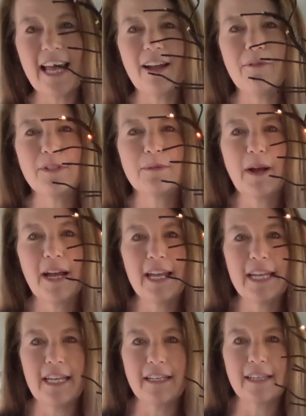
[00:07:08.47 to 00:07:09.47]
That was
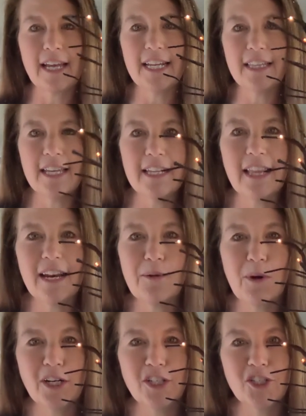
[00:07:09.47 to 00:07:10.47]
my exciting thing that I
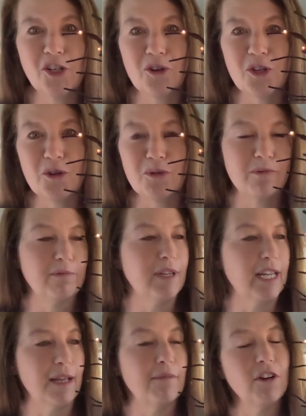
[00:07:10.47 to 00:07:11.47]
wanted to show you
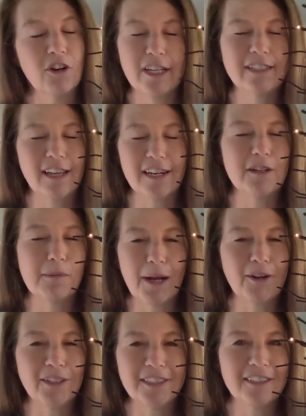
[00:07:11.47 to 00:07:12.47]
and I'm very excited
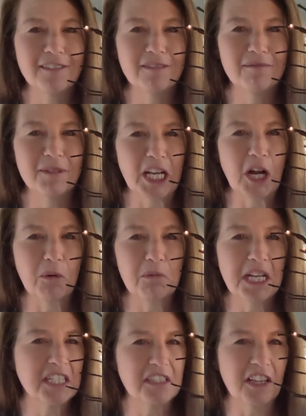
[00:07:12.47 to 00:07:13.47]
about it you know,
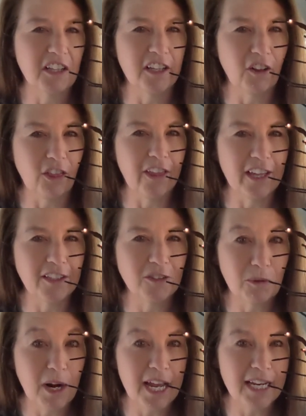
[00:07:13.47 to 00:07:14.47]
it's the little
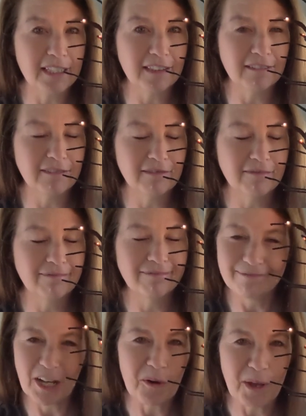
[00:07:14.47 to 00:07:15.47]
things, right?
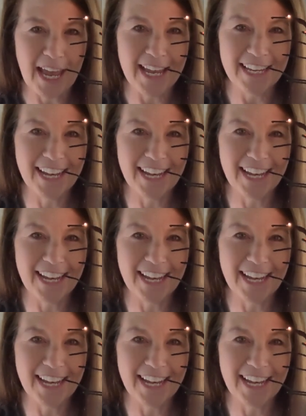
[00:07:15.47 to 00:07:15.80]
Okay.